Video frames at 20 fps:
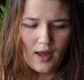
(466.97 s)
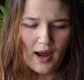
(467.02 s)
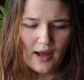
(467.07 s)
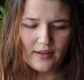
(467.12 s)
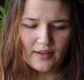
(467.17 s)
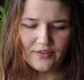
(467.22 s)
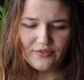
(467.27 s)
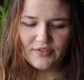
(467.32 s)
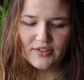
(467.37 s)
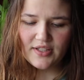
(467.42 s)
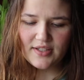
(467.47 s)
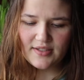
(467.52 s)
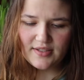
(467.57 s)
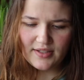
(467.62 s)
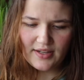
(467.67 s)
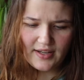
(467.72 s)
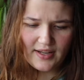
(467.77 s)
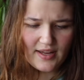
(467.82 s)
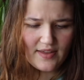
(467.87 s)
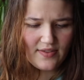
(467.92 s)
I left it
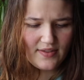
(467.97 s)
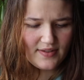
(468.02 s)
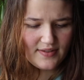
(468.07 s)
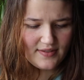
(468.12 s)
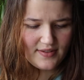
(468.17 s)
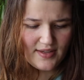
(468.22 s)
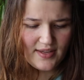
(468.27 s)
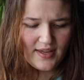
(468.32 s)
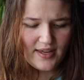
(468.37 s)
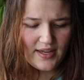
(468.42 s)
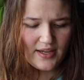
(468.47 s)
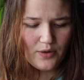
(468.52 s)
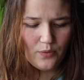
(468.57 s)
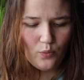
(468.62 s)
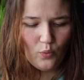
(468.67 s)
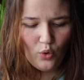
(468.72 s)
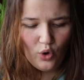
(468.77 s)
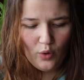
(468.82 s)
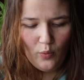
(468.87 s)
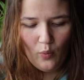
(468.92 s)
sitting in the sink
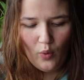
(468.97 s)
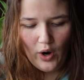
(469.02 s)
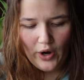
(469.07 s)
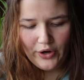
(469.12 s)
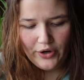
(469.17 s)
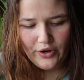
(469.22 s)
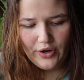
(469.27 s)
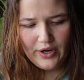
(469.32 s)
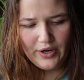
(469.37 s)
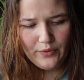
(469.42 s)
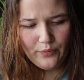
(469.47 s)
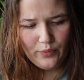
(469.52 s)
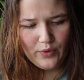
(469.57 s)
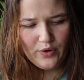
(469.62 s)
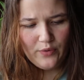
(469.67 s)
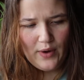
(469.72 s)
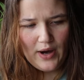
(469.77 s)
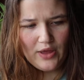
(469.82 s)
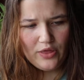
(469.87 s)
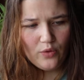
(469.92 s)
in warm water and
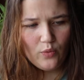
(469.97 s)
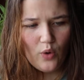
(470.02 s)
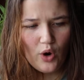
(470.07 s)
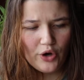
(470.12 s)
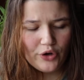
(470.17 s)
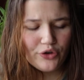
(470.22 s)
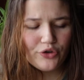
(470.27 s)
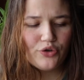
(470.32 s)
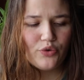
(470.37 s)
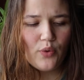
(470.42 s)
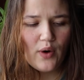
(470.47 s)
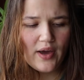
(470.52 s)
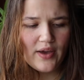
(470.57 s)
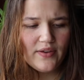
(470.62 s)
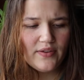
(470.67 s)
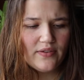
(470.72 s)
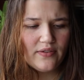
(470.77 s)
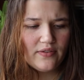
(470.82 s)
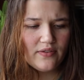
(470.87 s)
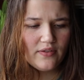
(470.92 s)
reran the water
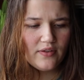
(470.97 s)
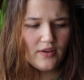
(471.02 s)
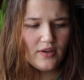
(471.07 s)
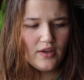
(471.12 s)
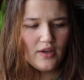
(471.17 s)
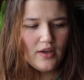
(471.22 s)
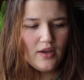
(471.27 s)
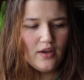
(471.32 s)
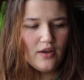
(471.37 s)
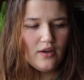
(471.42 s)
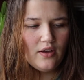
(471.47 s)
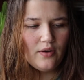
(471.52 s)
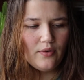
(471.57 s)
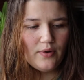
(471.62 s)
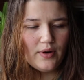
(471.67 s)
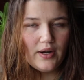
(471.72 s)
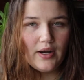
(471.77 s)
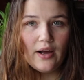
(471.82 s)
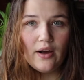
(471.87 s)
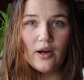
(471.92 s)
twice.
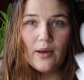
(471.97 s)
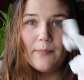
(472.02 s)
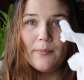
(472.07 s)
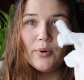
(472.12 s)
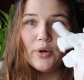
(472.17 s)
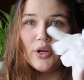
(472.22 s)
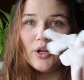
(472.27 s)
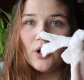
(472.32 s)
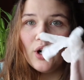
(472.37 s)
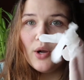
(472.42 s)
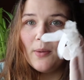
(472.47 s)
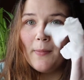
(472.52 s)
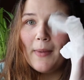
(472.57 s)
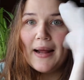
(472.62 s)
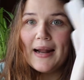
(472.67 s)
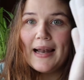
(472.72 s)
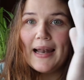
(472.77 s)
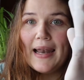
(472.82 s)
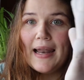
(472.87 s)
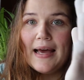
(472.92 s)
Right now I'm putting on my
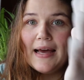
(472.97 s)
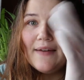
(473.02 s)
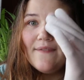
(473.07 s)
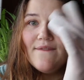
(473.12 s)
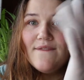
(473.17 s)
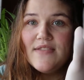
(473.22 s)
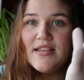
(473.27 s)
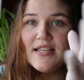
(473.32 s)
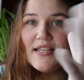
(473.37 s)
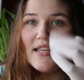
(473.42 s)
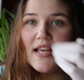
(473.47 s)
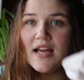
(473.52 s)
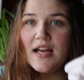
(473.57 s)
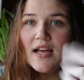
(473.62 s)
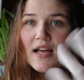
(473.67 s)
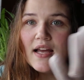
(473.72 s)
gloves.